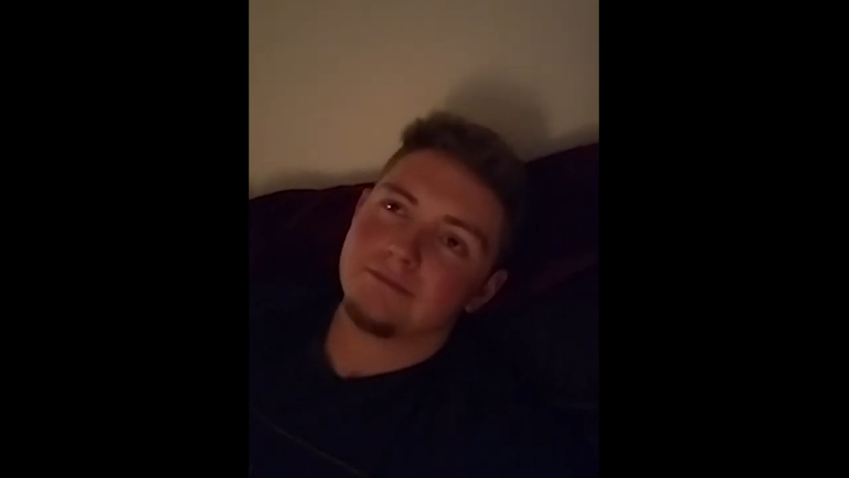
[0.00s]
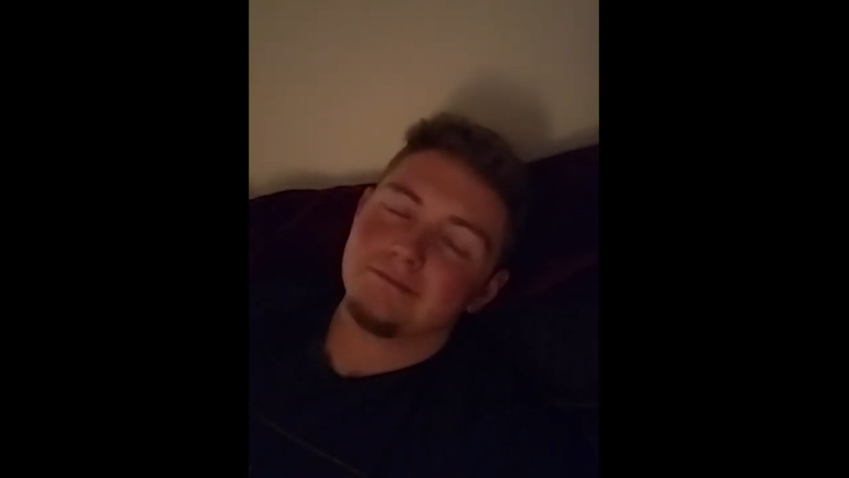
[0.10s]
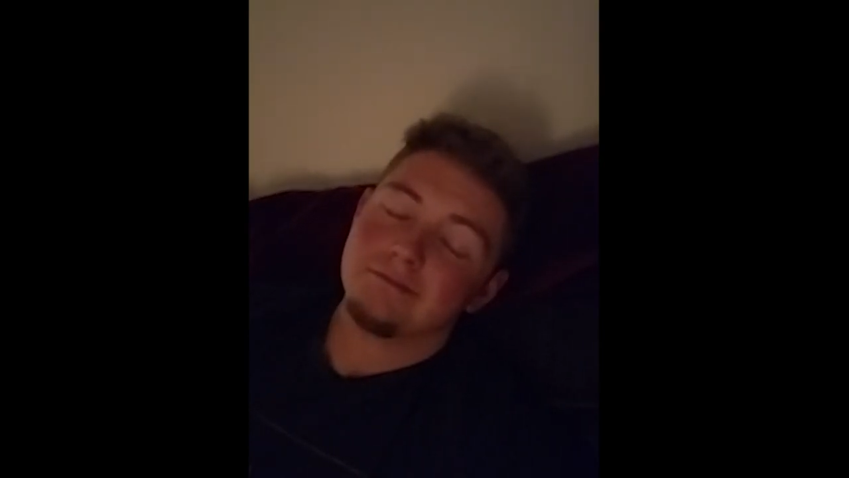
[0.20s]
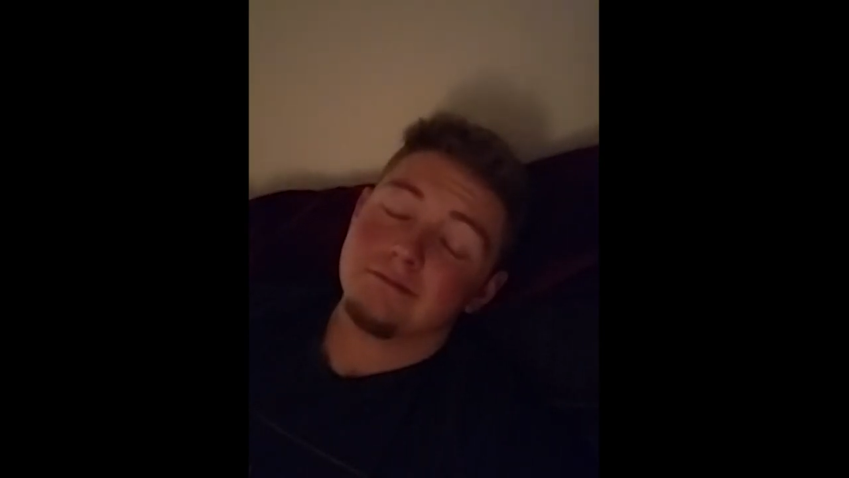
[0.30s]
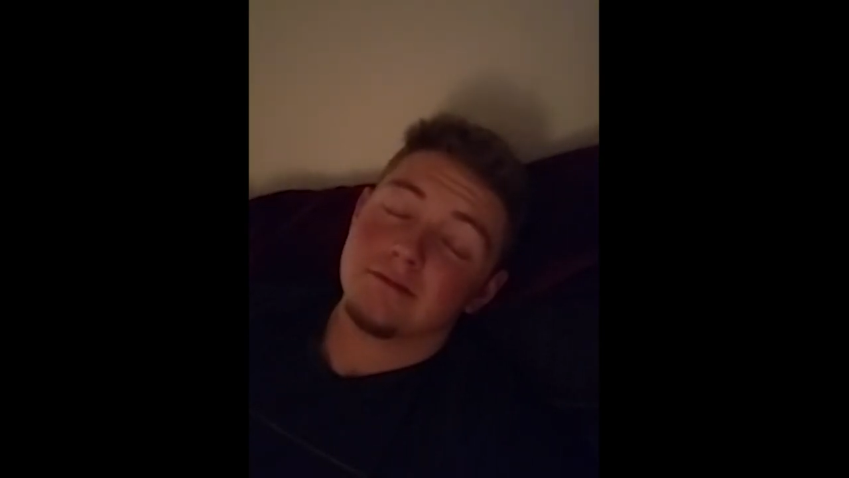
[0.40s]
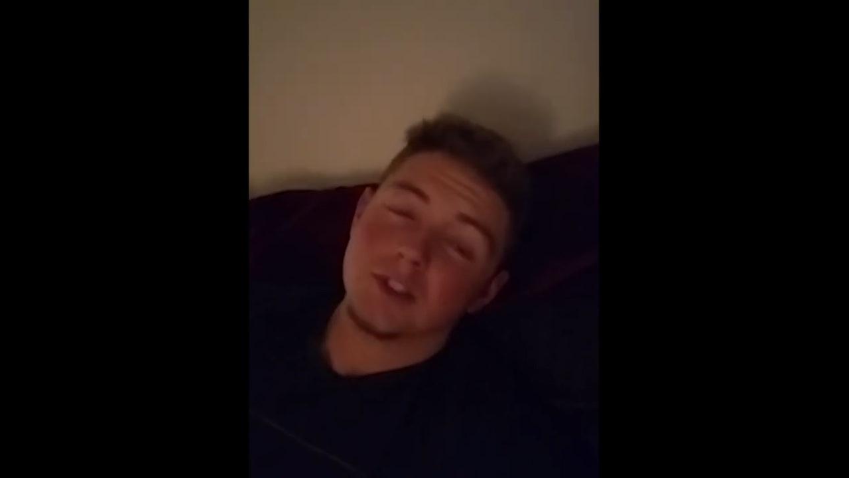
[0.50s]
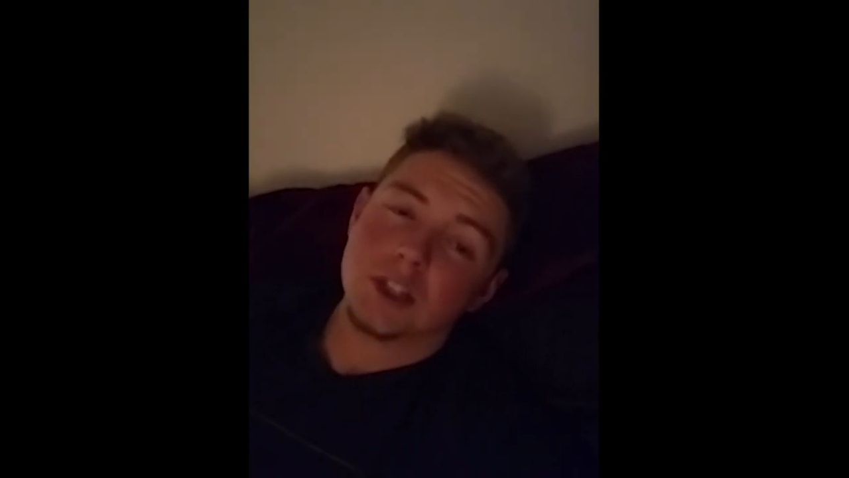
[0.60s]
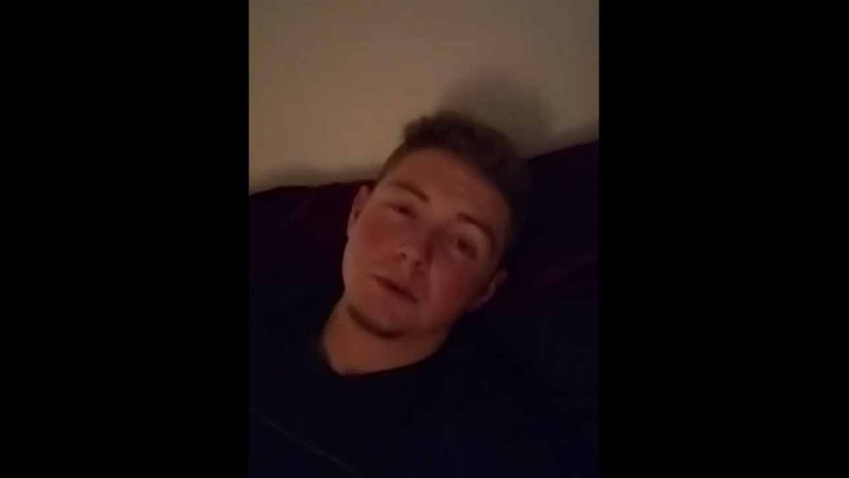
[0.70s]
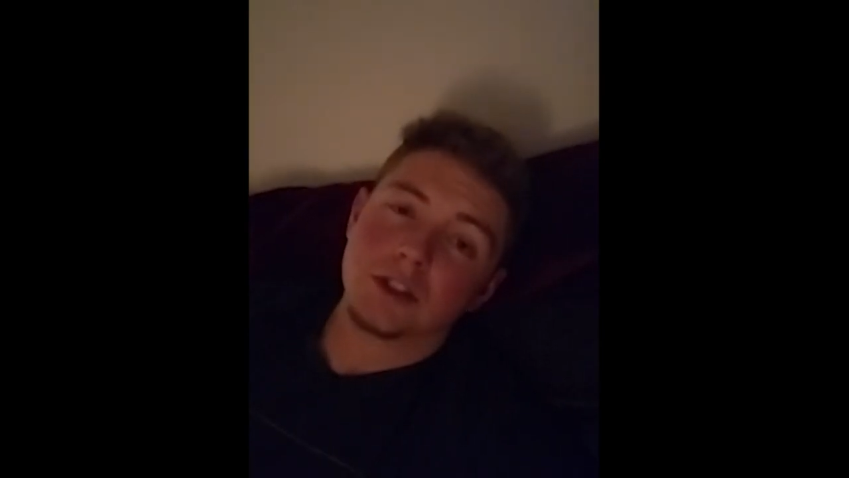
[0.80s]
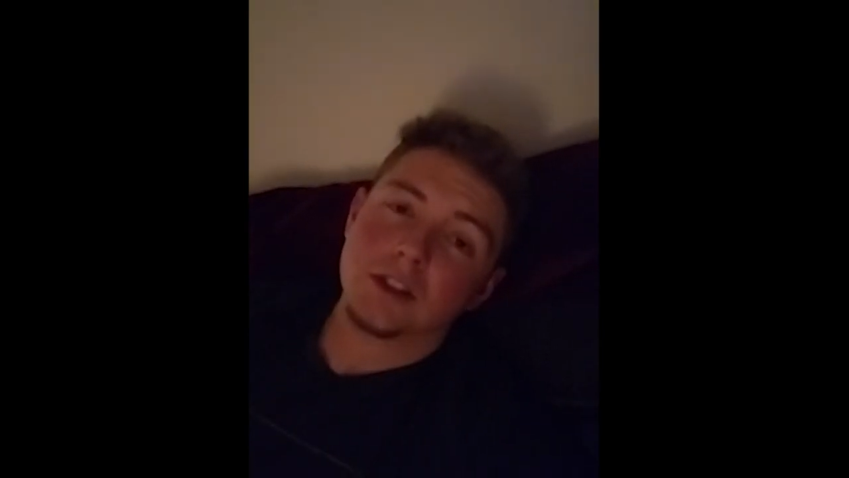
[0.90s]
but
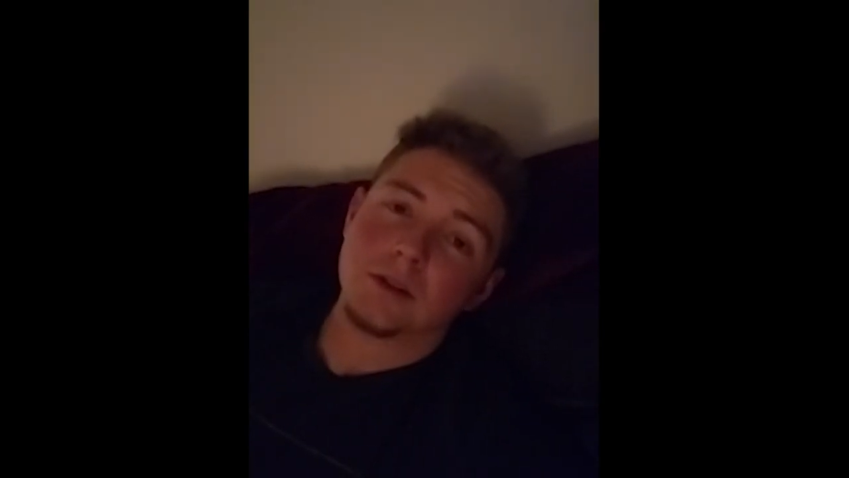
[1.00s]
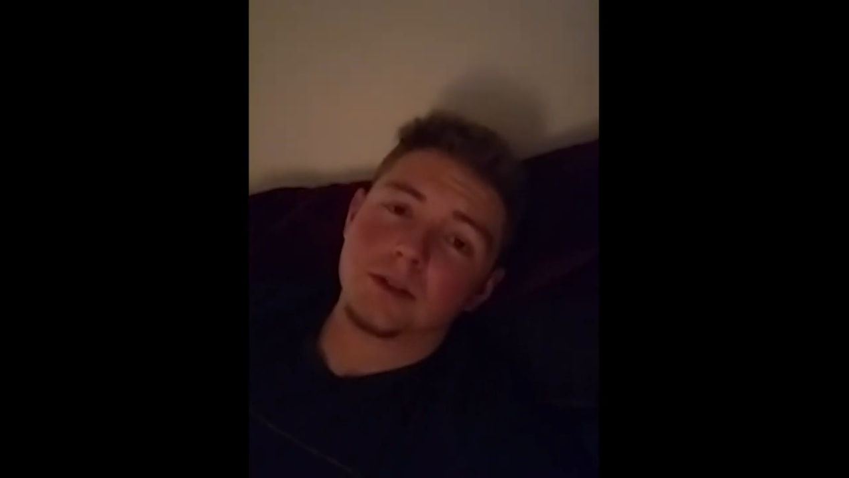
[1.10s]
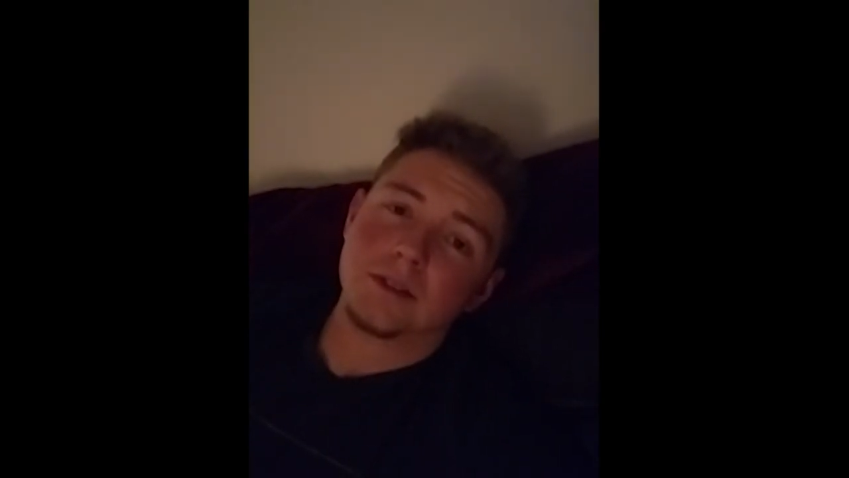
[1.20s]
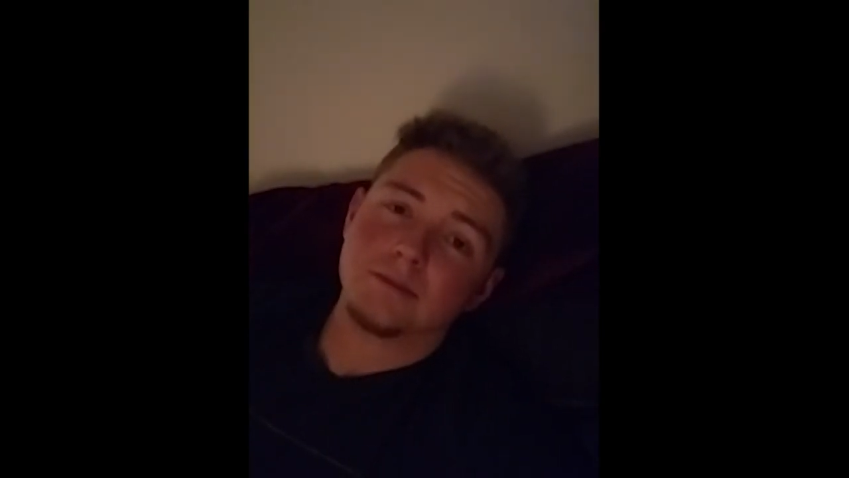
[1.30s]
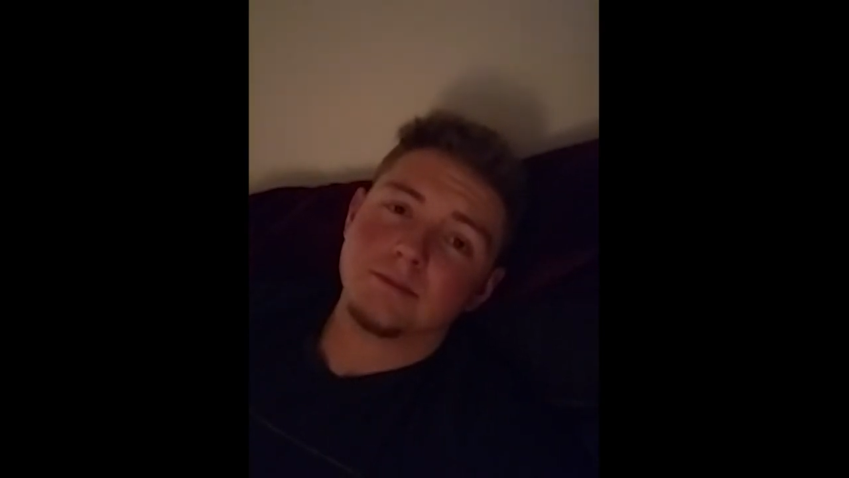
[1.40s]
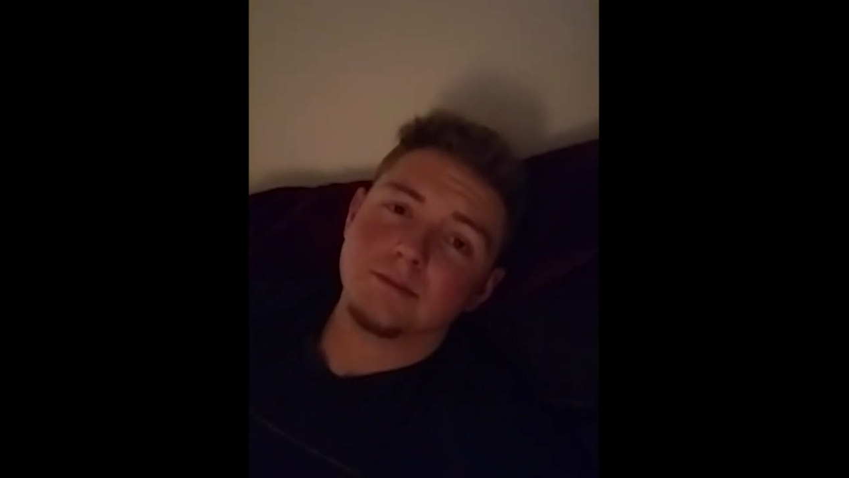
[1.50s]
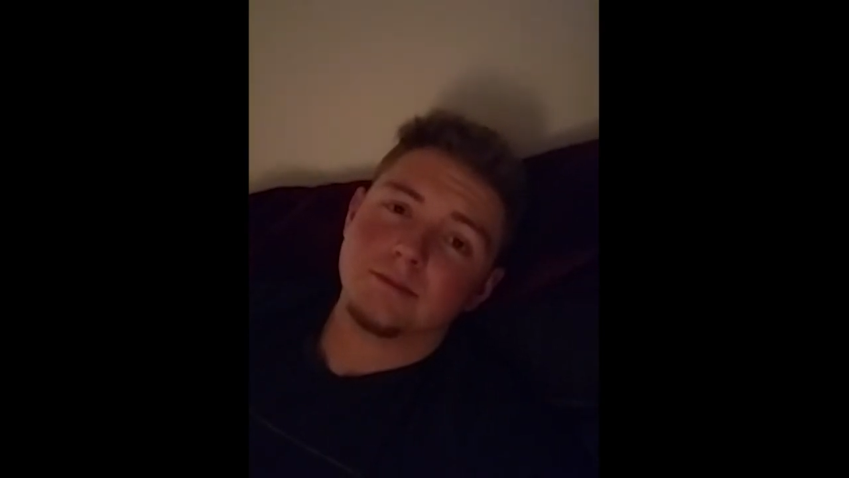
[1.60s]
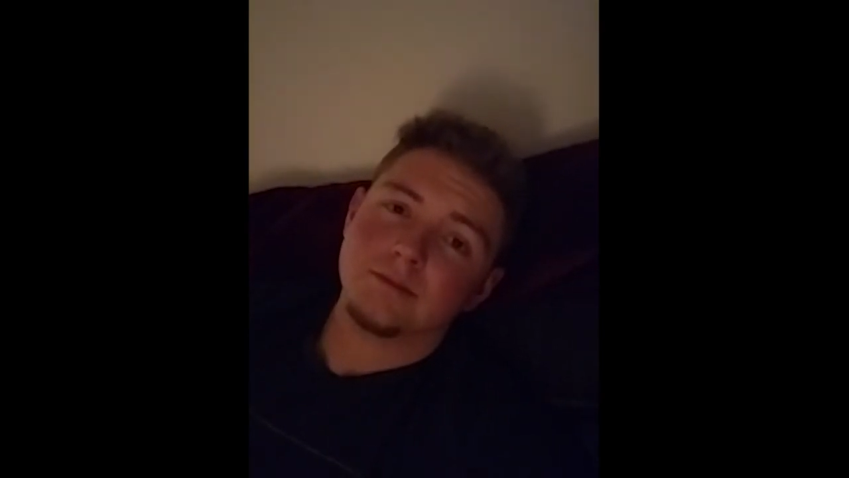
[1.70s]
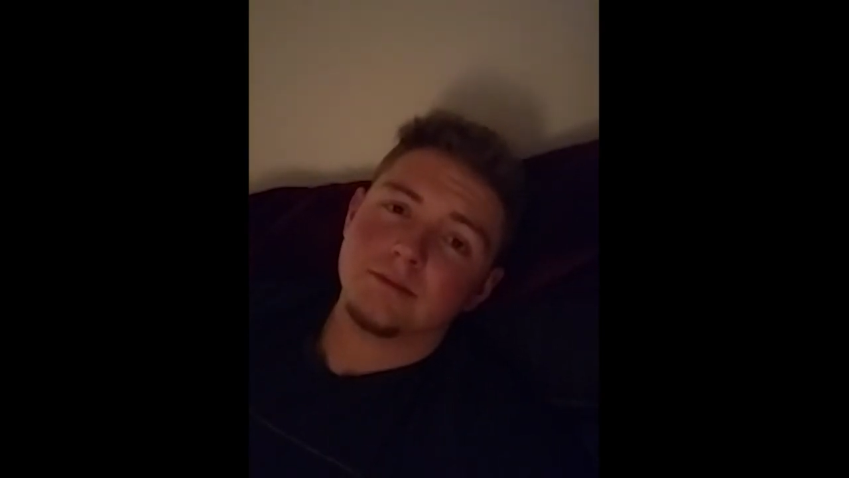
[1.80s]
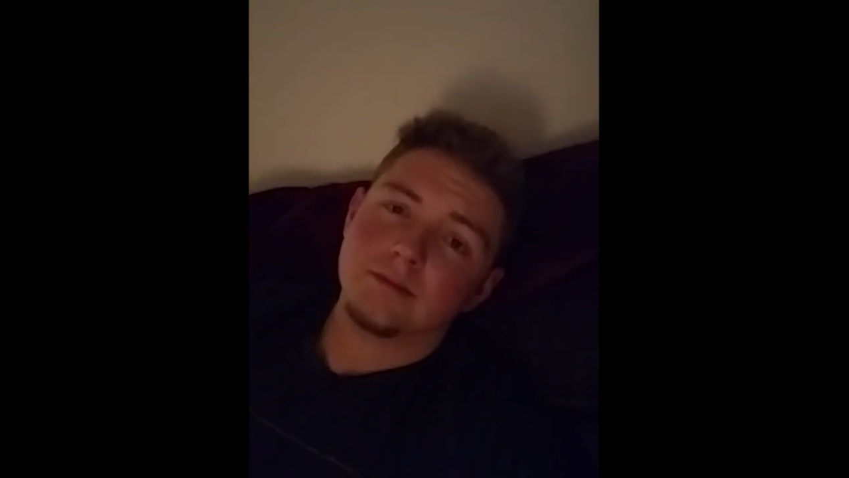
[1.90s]
the gym was closed.